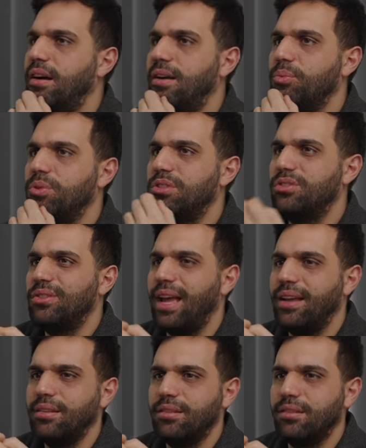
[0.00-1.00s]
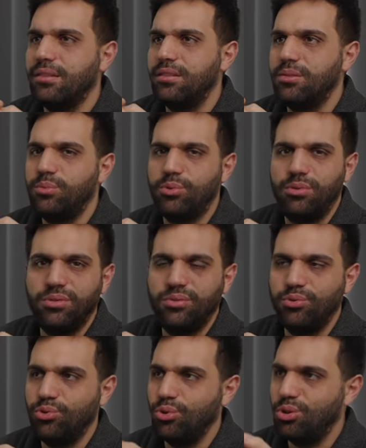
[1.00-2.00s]
I wanted to add a little more
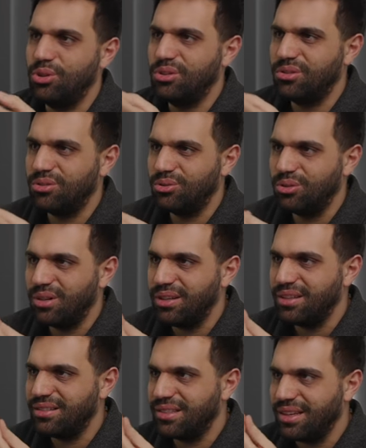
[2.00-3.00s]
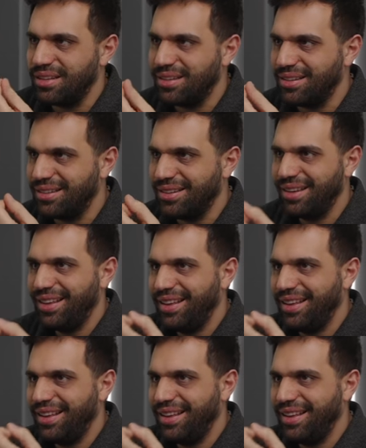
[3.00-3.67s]
dirt, grit, and